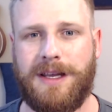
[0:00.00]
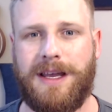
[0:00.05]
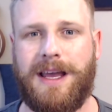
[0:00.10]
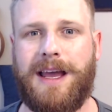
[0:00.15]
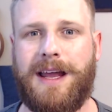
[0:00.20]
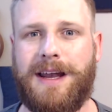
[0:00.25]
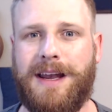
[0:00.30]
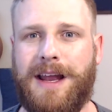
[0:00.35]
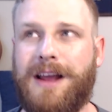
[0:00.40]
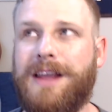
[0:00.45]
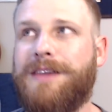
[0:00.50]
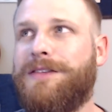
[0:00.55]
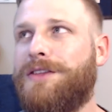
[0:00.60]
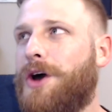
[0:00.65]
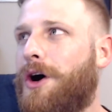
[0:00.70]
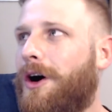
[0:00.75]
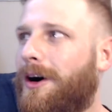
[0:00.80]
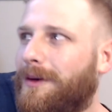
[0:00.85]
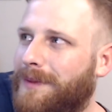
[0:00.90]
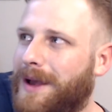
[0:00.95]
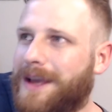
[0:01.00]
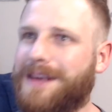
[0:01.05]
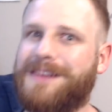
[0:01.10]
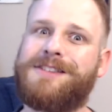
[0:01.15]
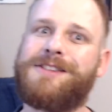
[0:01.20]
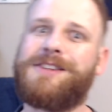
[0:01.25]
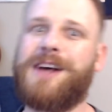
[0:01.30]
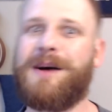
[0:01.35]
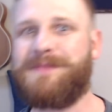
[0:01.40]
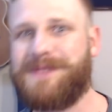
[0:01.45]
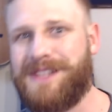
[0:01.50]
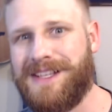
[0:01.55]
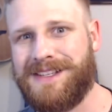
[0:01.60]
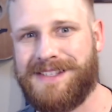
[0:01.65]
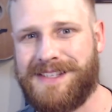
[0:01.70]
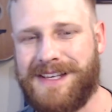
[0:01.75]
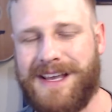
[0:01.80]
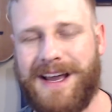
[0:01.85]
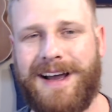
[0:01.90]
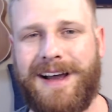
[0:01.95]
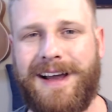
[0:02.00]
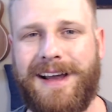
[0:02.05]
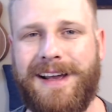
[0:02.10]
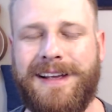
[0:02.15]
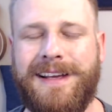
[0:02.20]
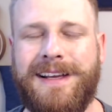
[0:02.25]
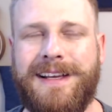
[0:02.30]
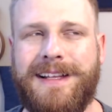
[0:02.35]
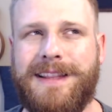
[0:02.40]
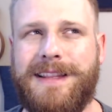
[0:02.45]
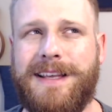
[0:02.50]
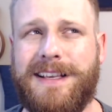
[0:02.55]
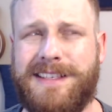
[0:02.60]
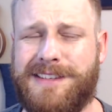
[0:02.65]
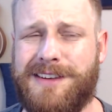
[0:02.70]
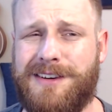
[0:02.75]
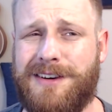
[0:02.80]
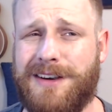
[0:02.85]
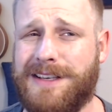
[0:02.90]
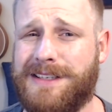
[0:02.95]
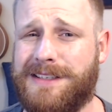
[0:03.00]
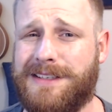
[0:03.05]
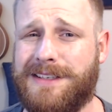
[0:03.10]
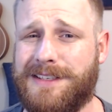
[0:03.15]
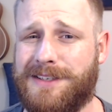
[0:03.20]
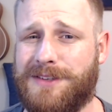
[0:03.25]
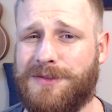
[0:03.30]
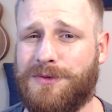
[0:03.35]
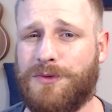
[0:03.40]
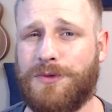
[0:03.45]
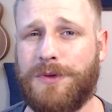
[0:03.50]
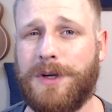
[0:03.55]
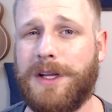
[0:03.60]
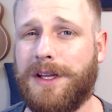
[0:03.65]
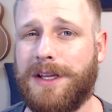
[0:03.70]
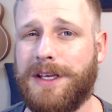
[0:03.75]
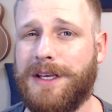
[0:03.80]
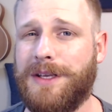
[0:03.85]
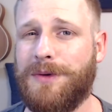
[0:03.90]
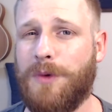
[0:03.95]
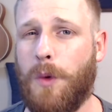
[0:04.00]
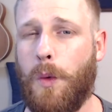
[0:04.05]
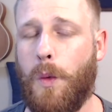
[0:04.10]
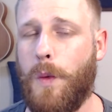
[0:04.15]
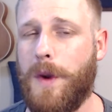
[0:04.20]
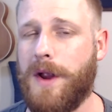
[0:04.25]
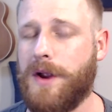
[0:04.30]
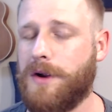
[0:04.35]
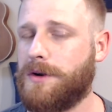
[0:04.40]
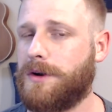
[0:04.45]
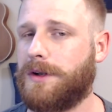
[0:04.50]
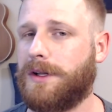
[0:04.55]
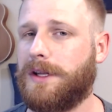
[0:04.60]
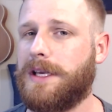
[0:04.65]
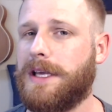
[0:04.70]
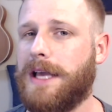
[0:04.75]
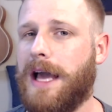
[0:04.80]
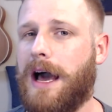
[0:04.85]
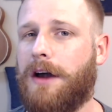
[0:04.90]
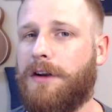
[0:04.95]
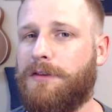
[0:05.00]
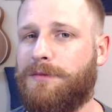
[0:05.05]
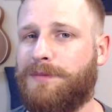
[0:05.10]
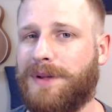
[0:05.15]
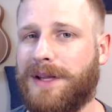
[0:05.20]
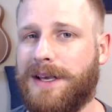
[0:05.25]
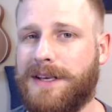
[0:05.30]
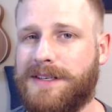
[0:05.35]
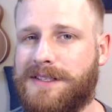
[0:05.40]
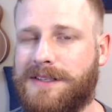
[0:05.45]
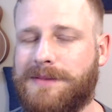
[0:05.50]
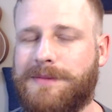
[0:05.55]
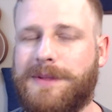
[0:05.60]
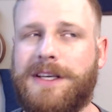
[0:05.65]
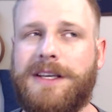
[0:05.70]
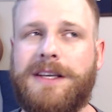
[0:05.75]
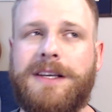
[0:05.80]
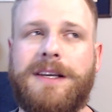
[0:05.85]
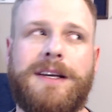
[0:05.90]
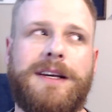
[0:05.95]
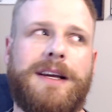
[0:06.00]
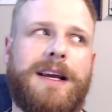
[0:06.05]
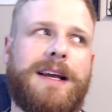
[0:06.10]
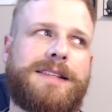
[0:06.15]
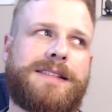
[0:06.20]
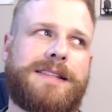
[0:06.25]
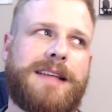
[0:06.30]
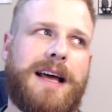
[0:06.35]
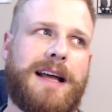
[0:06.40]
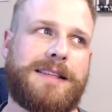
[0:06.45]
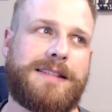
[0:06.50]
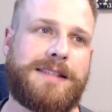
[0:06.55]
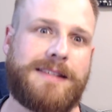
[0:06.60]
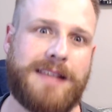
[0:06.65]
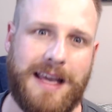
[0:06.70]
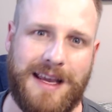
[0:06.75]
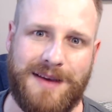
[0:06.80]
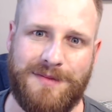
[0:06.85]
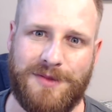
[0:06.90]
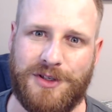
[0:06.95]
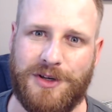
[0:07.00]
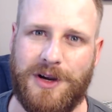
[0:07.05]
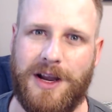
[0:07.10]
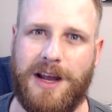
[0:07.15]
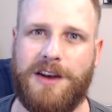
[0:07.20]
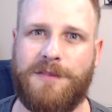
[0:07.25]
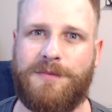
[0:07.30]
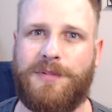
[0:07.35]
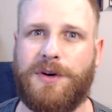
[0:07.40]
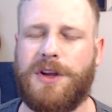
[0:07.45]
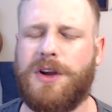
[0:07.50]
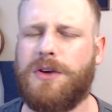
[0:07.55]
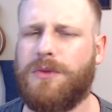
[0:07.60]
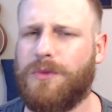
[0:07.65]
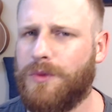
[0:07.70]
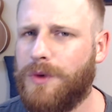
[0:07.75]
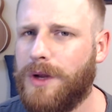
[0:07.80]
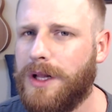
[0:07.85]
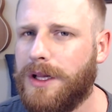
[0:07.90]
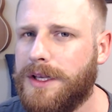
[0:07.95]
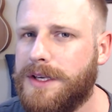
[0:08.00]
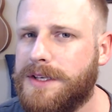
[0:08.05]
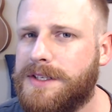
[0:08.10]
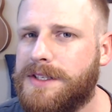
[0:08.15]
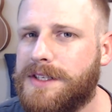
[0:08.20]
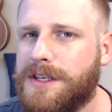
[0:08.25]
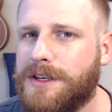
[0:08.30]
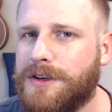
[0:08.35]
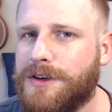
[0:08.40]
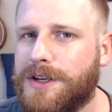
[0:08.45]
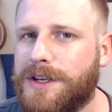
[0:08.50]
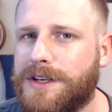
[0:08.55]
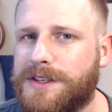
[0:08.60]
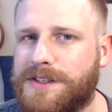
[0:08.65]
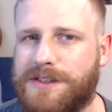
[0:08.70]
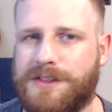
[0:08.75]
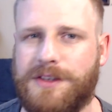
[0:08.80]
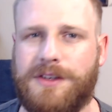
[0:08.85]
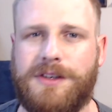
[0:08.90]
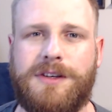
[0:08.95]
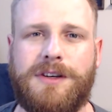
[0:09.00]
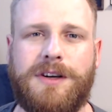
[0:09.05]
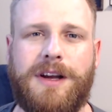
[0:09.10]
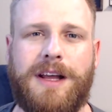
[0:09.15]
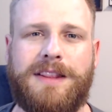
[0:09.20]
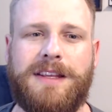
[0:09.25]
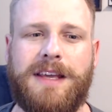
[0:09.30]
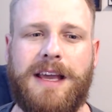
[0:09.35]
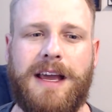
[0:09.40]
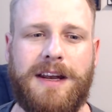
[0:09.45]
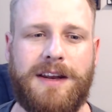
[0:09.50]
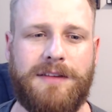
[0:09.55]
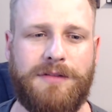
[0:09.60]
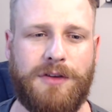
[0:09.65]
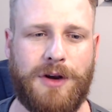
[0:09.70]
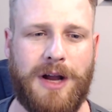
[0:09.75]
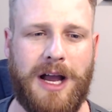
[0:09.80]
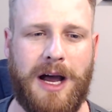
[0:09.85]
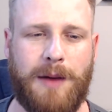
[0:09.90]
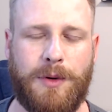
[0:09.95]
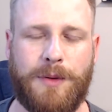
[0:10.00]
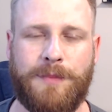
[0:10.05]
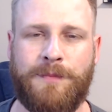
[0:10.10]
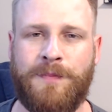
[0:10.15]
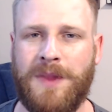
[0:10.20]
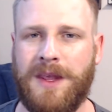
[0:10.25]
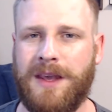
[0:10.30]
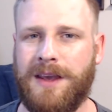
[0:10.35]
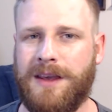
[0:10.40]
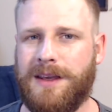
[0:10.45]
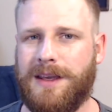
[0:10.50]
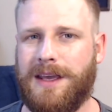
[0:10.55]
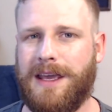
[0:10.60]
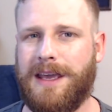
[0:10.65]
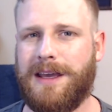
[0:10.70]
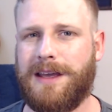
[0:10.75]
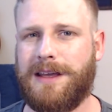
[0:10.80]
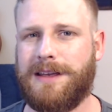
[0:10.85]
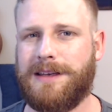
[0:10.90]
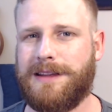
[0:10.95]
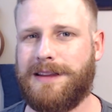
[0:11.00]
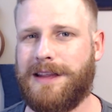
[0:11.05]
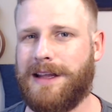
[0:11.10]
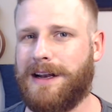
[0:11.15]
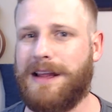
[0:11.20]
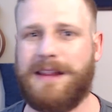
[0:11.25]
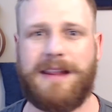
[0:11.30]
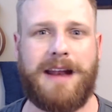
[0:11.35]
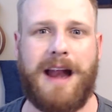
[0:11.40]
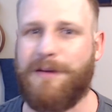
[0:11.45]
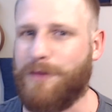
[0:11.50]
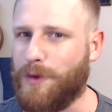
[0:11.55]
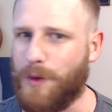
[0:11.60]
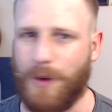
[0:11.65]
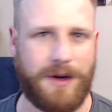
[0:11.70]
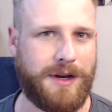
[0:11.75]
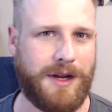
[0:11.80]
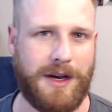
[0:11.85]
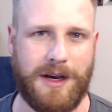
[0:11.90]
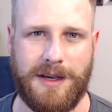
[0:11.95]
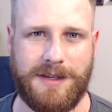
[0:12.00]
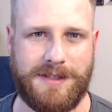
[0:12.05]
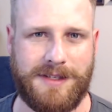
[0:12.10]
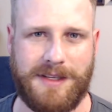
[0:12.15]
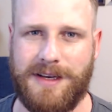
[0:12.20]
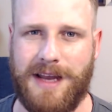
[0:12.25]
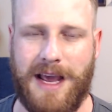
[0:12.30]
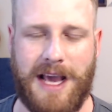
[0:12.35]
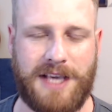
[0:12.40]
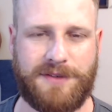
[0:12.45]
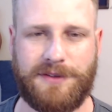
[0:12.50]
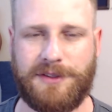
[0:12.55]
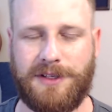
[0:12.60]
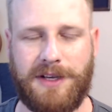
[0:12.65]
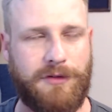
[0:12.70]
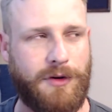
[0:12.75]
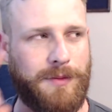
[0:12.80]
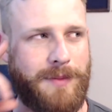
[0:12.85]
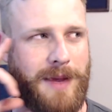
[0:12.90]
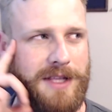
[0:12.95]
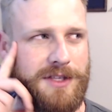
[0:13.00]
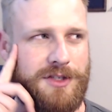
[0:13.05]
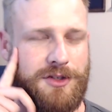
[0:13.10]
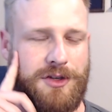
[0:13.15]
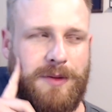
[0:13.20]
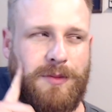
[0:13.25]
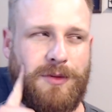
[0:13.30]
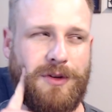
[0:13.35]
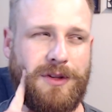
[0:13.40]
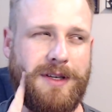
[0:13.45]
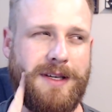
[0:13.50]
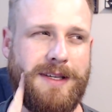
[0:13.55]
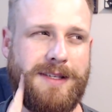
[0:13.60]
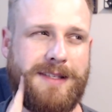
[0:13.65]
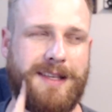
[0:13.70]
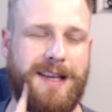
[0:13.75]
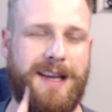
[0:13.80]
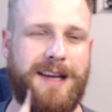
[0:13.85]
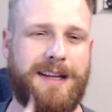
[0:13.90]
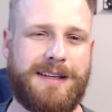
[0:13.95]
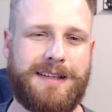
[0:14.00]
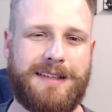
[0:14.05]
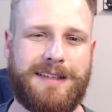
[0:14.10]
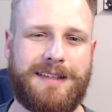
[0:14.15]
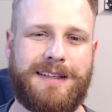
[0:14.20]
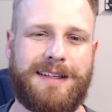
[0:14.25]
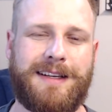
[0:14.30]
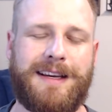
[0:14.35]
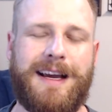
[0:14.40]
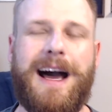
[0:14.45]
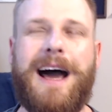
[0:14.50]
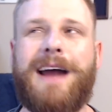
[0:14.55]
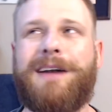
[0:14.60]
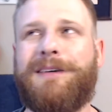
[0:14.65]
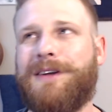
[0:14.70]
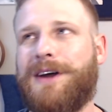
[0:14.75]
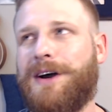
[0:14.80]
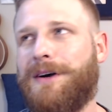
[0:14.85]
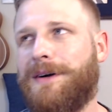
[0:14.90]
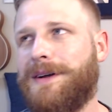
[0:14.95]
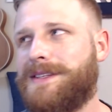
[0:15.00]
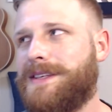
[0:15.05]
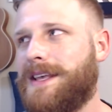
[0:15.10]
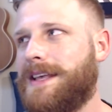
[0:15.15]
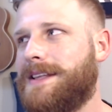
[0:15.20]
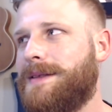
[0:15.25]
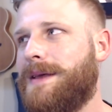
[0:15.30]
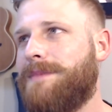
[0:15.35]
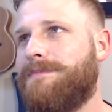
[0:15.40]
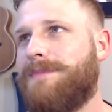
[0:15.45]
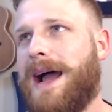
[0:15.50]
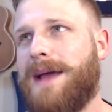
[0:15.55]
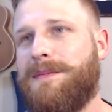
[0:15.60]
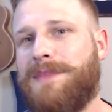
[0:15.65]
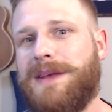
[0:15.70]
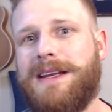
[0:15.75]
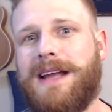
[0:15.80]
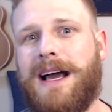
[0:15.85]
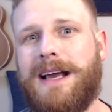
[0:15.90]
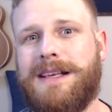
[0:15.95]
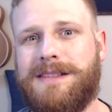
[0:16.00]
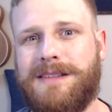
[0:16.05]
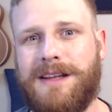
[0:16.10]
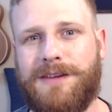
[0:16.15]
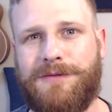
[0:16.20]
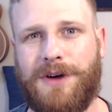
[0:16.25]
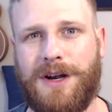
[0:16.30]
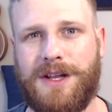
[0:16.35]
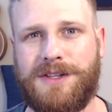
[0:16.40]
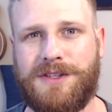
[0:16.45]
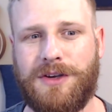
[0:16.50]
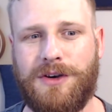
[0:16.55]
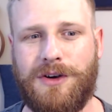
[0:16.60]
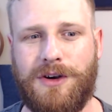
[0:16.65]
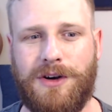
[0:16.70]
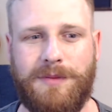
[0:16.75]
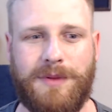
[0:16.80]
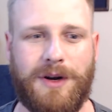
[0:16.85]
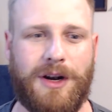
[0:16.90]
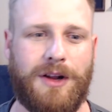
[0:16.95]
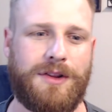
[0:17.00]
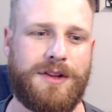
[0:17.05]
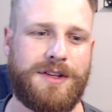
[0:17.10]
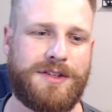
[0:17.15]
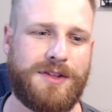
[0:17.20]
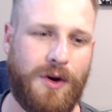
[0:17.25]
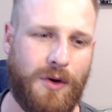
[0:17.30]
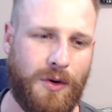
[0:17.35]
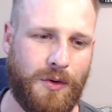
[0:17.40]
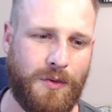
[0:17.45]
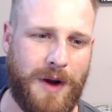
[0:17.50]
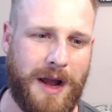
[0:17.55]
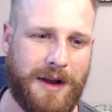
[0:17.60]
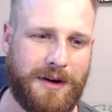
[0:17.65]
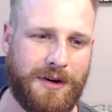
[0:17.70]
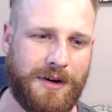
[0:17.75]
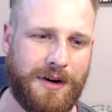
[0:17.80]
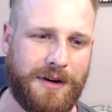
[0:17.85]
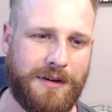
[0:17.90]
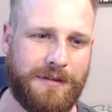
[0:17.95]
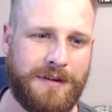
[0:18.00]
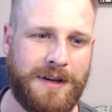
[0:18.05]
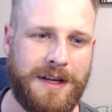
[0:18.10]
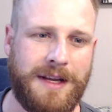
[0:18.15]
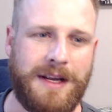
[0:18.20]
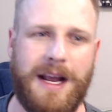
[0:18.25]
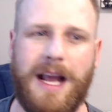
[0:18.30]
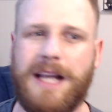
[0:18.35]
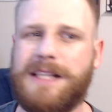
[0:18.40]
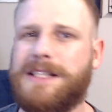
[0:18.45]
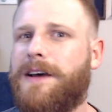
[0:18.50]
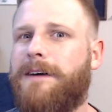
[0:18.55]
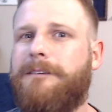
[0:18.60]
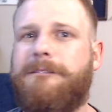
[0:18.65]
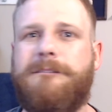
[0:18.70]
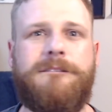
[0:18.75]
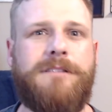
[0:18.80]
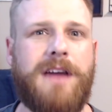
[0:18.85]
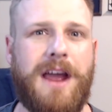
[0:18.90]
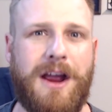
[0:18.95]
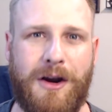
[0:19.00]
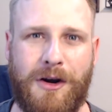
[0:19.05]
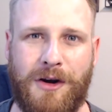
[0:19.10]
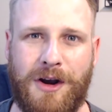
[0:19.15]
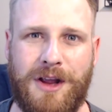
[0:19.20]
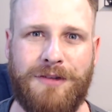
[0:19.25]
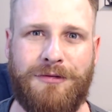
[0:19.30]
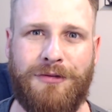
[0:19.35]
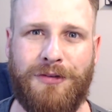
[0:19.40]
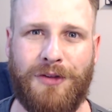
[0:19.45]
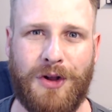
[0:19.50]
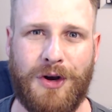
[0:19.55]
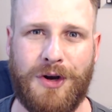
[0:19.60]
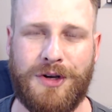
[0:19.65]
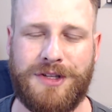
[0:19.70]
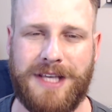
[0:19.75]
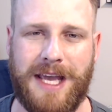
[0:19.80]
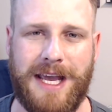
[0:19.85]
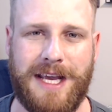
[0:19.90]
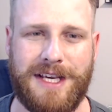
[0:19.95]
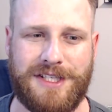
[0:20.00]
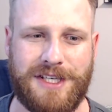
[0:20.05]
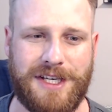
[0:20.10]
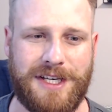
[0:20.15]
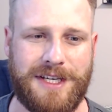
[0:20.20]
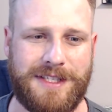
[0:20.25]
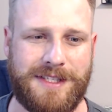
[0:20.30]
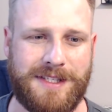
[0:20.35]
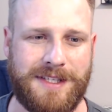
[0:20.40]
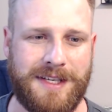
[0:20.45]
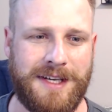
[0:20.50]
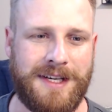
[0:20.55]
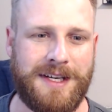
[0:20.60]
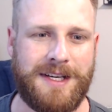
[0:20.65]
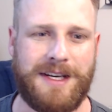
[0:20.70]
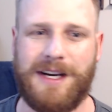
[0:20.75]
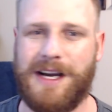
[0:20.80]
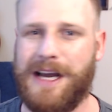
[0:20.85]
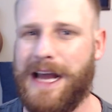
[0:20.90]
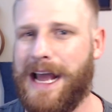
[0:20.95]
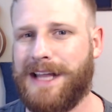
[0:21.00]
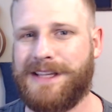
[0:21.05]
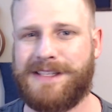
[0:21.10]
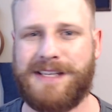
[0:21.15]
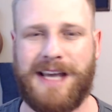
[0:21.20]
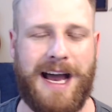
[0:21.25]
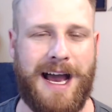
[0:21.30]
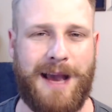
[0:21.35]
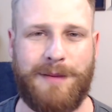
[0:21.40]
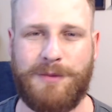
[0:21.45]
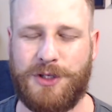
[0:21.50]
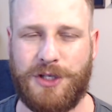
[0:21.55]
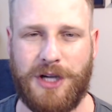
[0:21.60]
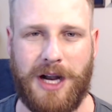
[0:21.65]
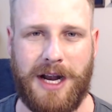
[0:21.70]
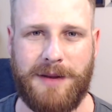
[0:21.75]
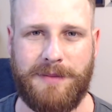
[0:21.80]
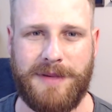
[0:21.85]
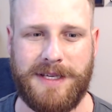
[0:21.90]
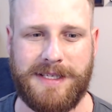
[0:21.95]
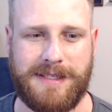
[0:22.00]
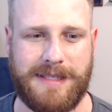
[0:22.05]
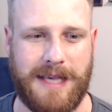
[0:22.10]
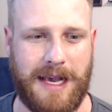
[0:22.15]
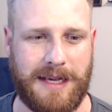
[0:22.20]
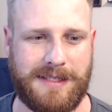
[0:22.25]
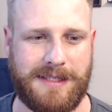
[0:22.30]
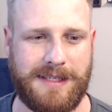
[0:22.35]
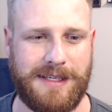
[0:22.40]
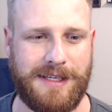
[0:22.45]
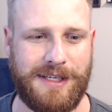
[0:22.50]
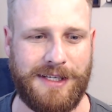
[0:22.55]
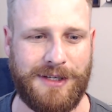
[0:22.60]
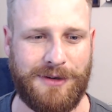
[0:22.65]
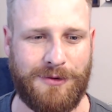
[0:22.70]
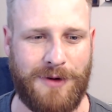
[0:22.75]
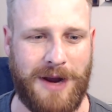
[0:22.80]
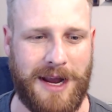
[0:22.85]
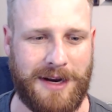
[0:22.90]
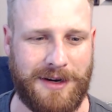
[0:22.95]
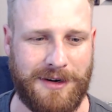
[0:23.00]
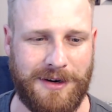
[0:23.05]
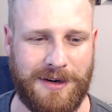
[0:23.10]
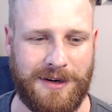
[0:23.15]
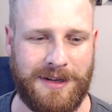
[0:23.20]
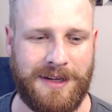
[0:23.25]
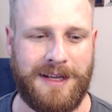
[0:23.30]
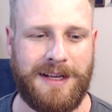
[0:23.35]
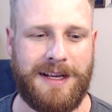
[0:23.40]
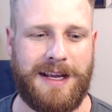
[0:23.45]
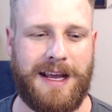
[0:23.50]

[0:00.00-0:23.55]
And even though I'm like Substance guy, this song is just really weirdly out of place to me. It's that same trend of putting a really serious song at the end of your album, and that everyone does in Nashville, every mainstream release. And I don't know, it might be nice enough on its own, but on this whole record it's a very flirtatious, at times trying to be sexy record.